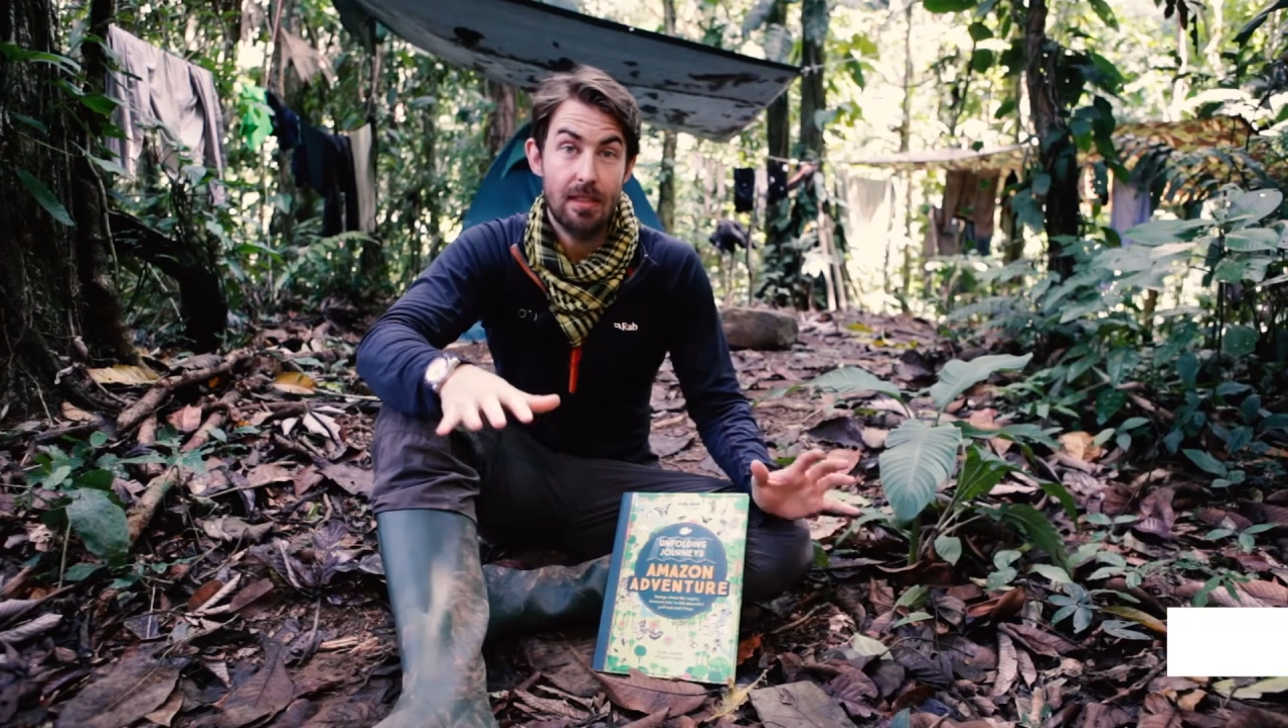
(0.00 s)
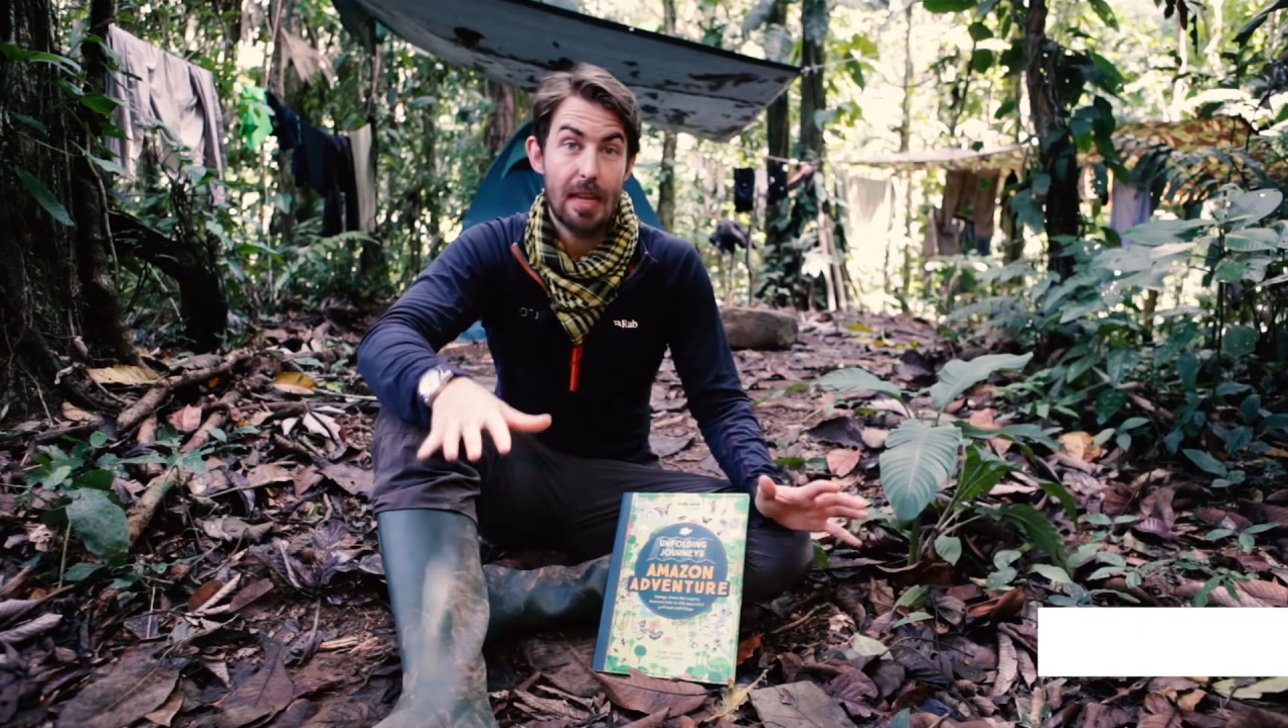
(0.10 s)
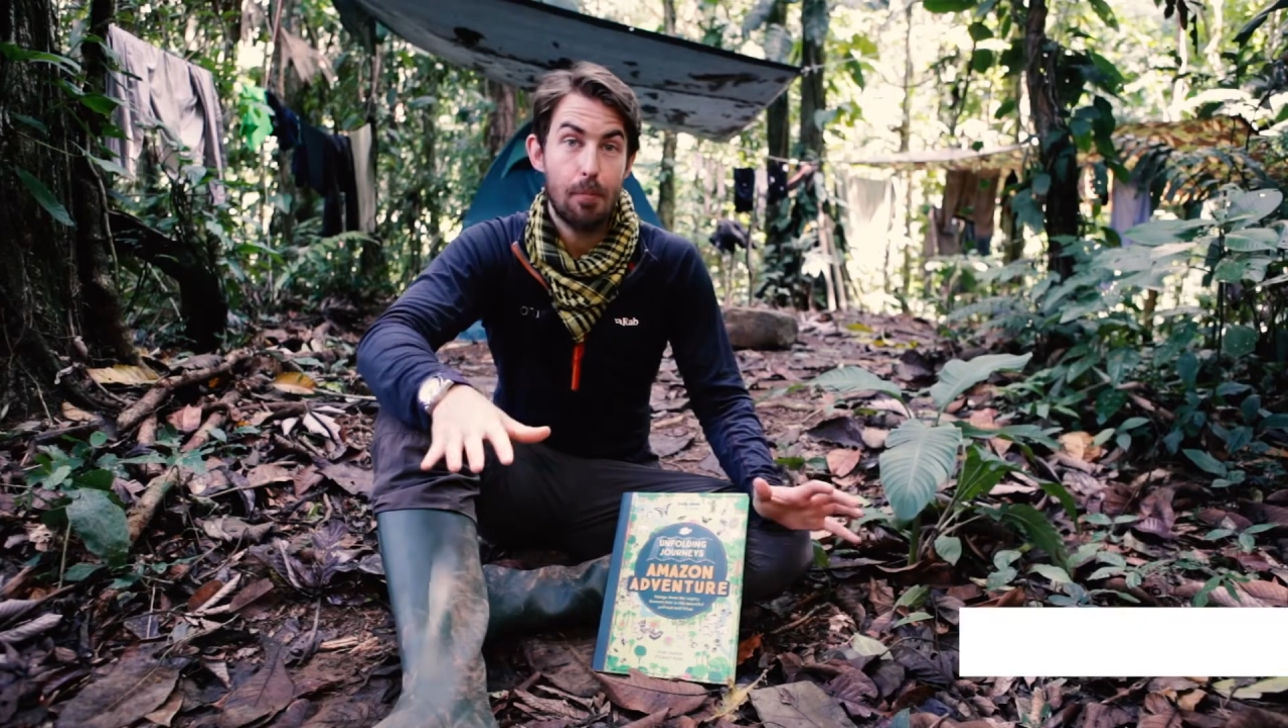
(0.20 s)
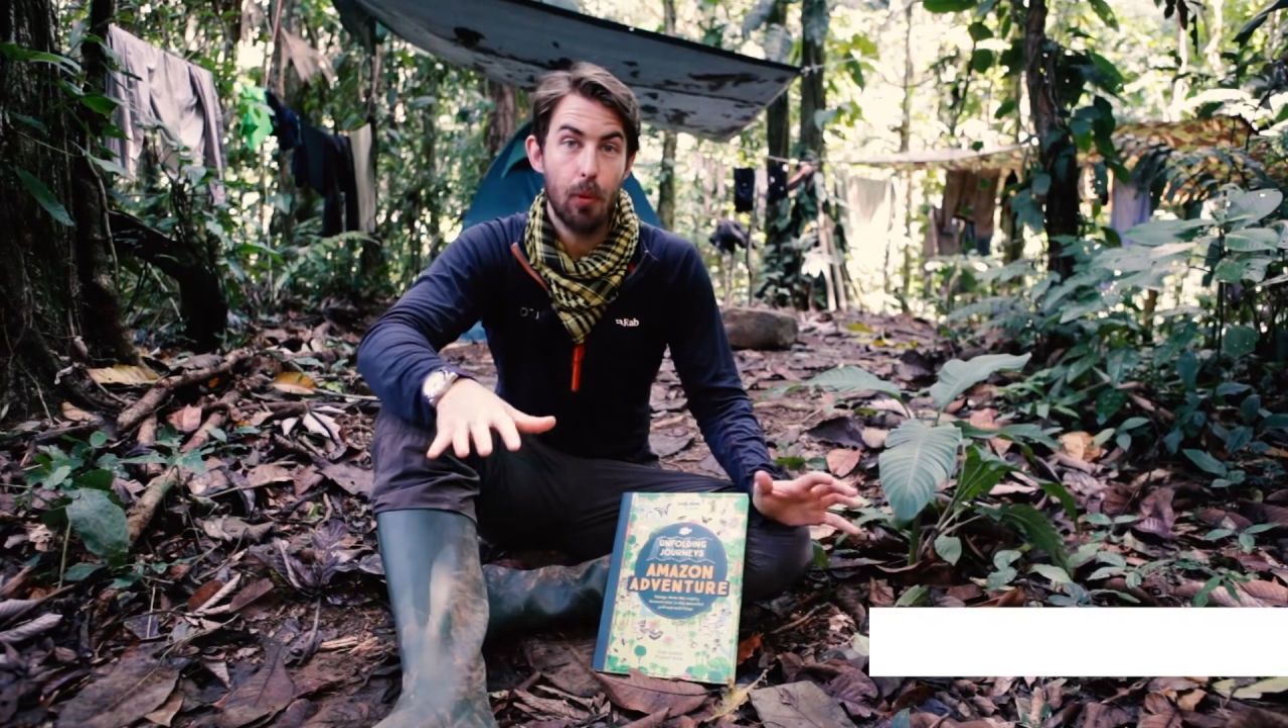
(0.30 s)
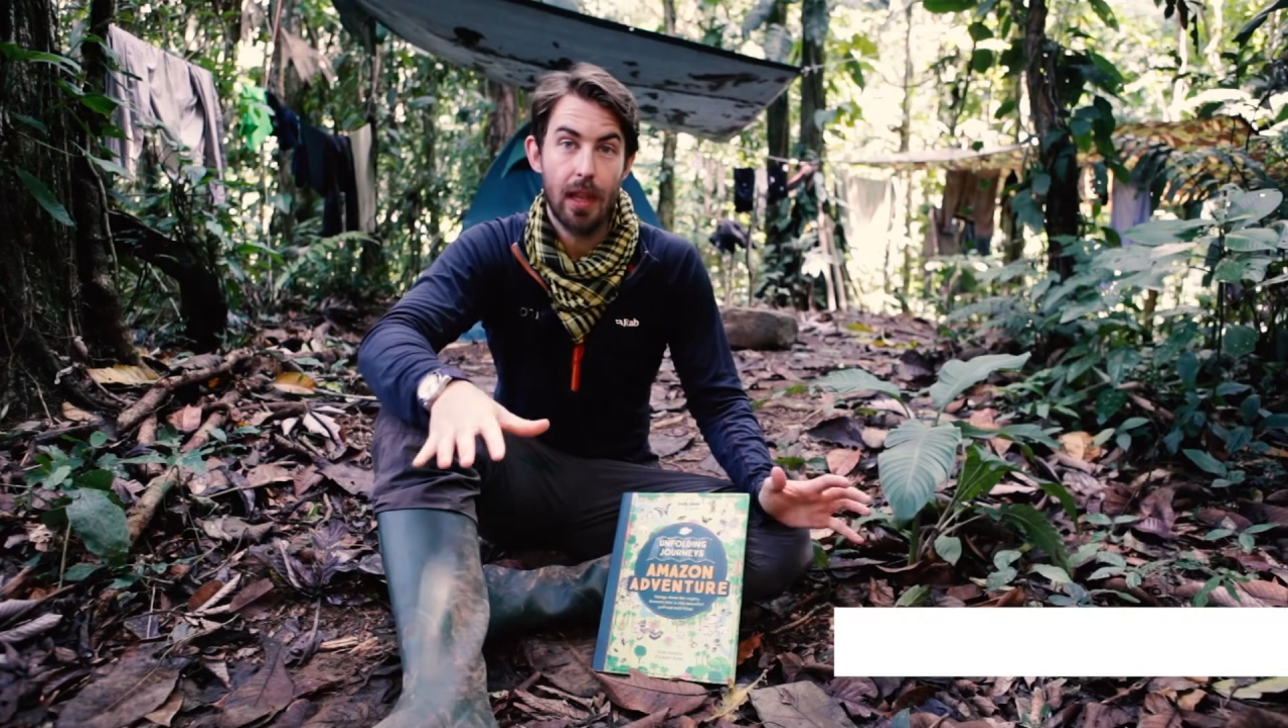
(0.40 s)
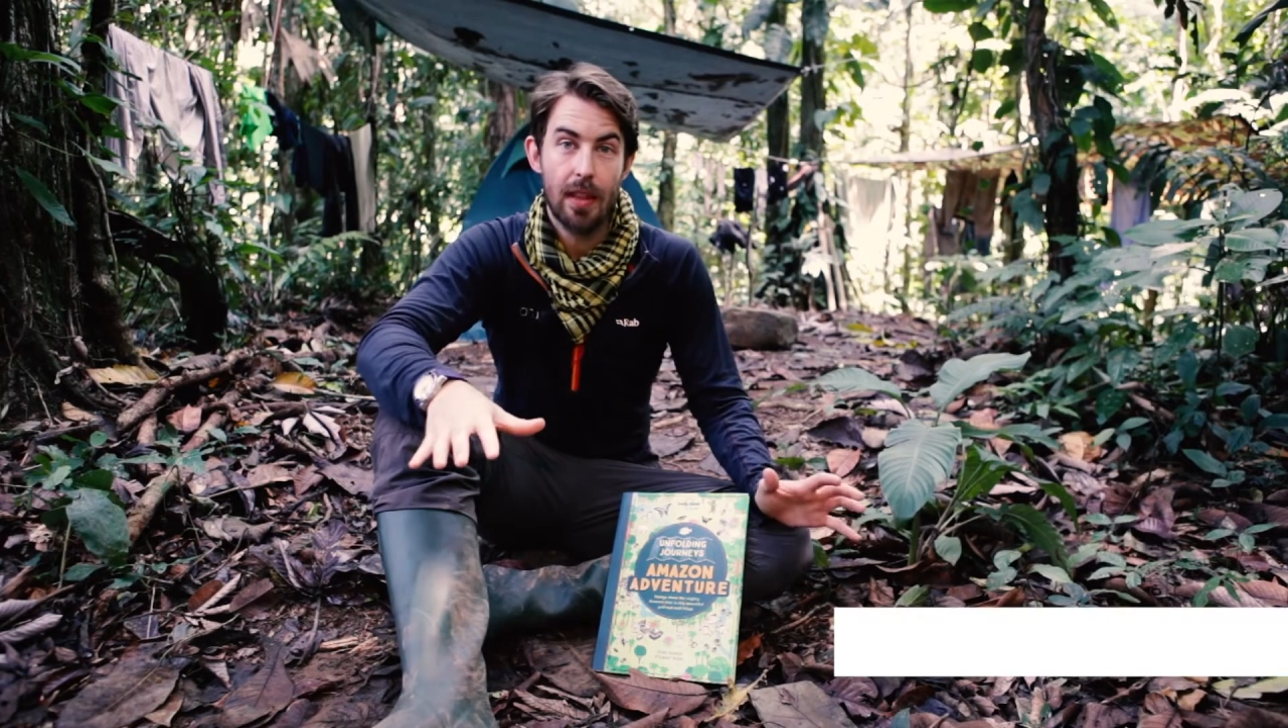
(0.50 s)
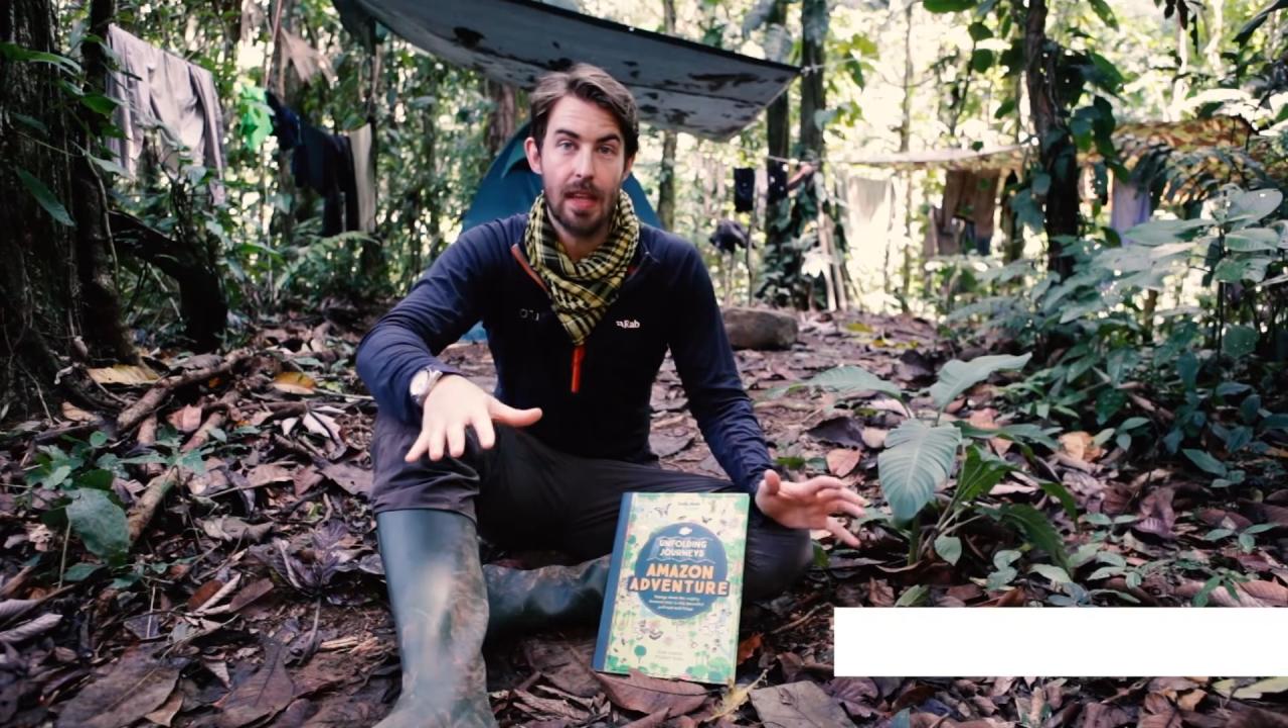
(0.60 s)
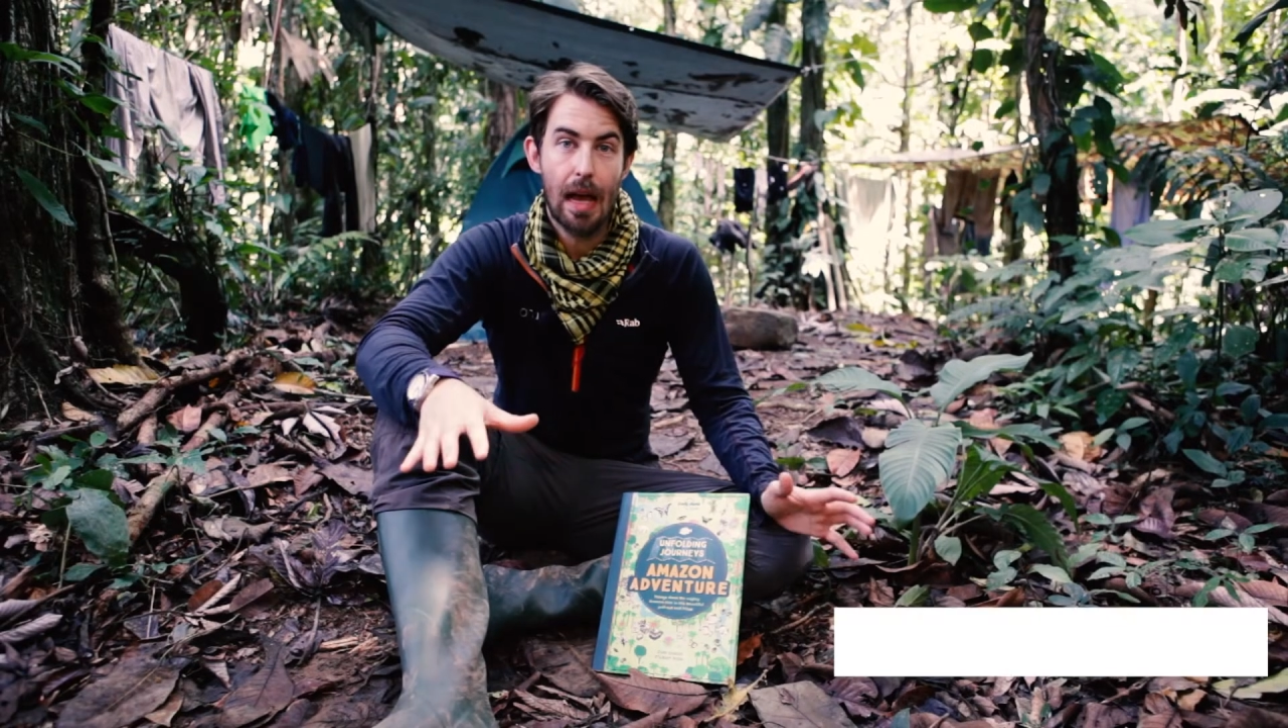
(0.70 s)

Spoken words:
deep within the